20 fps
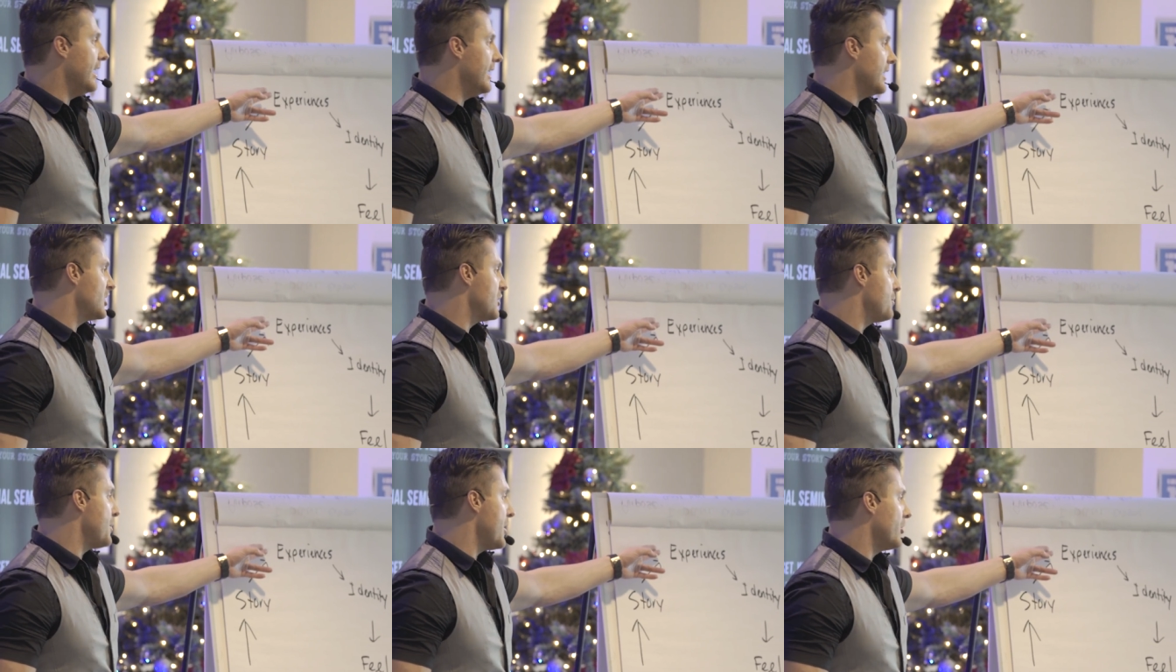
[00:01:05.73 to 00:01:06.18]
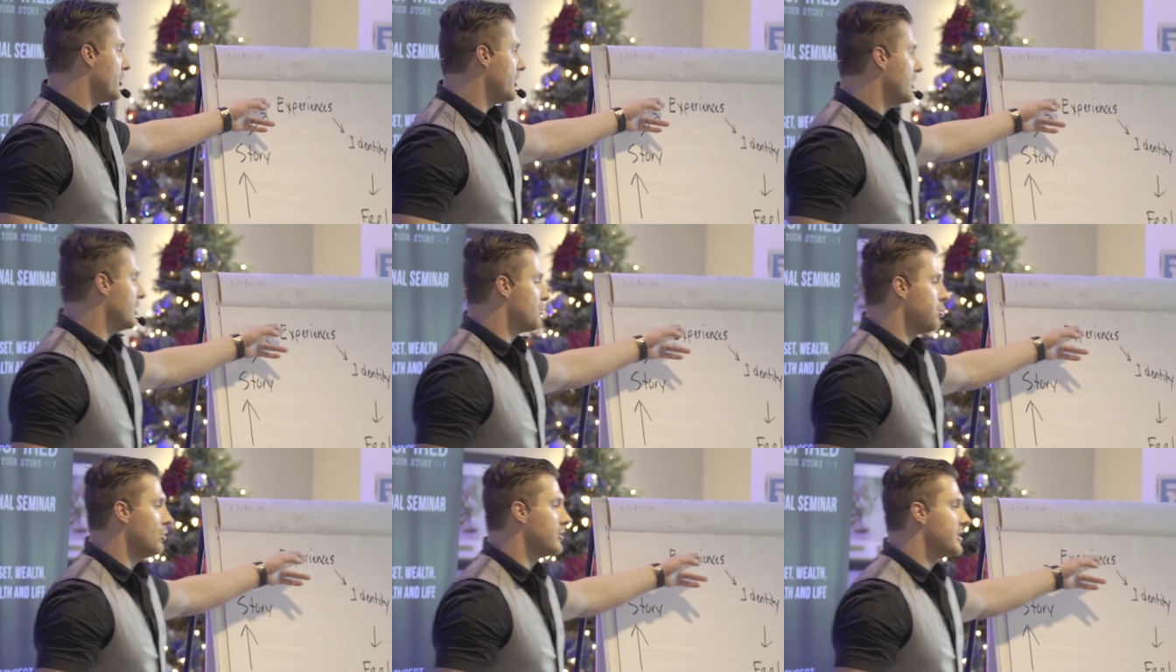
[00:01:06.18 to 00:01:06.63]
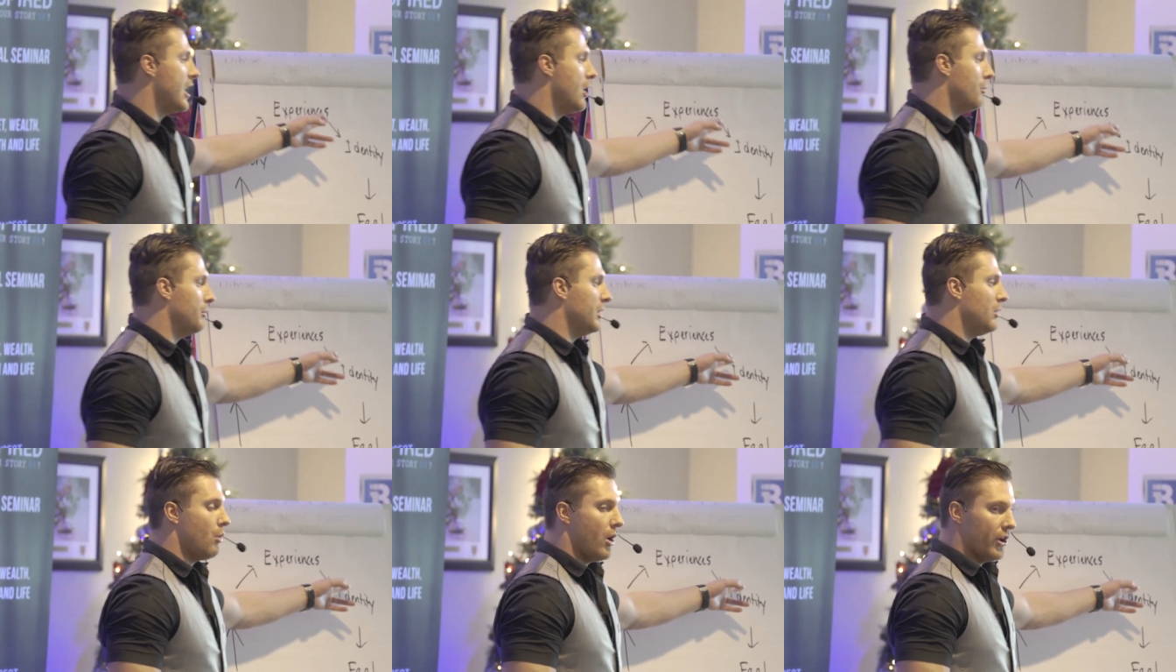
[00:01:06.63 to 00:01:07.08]
thing that I
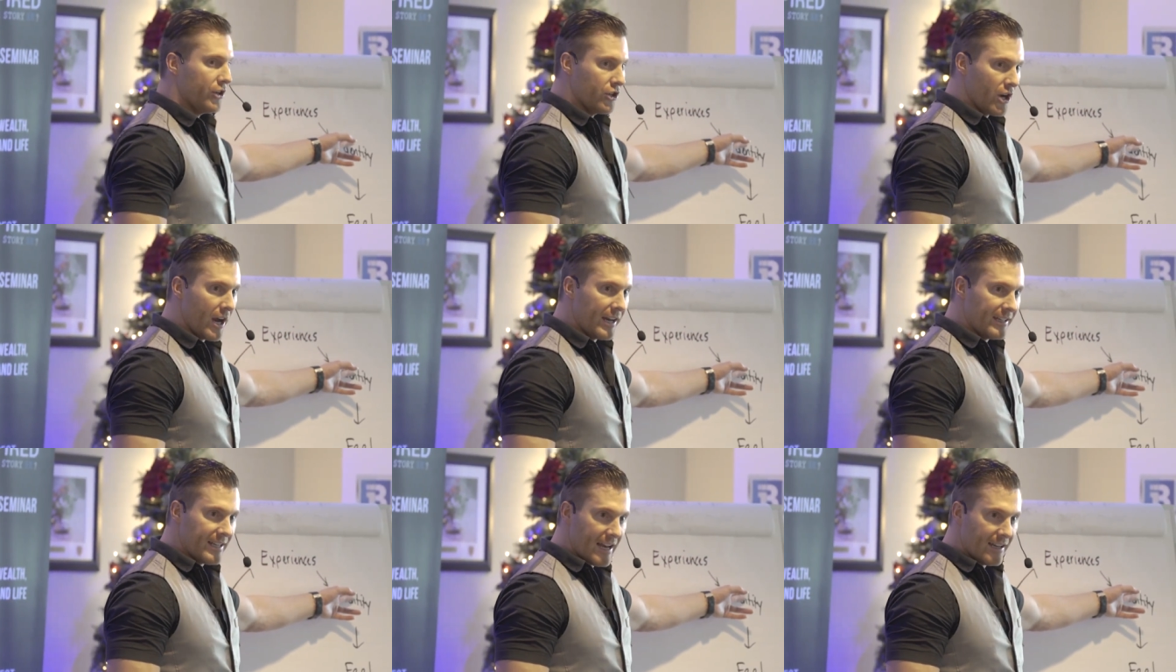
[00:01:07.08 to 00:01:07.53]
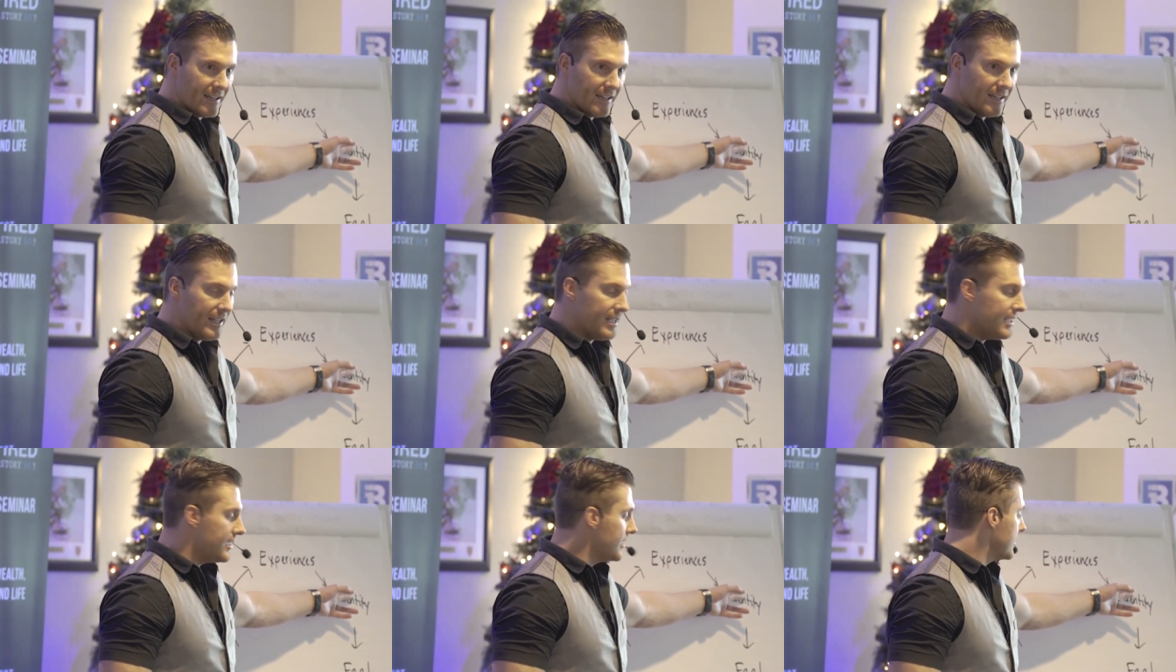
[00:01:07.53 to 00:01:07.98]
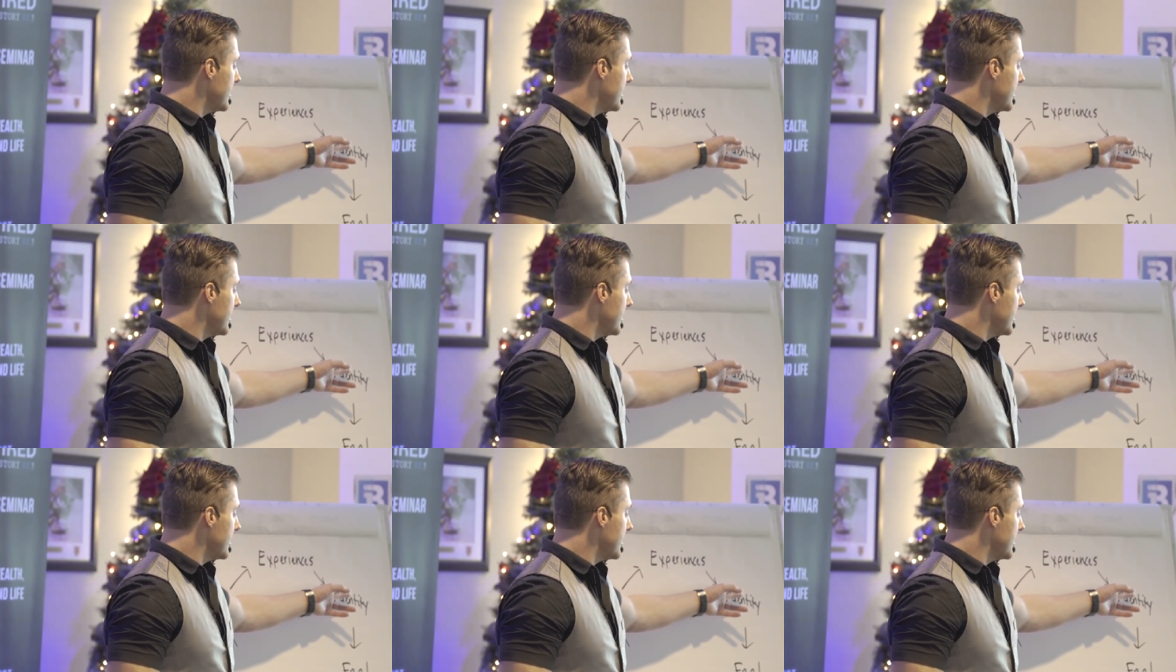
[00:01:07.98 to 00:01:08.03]
that resonated the most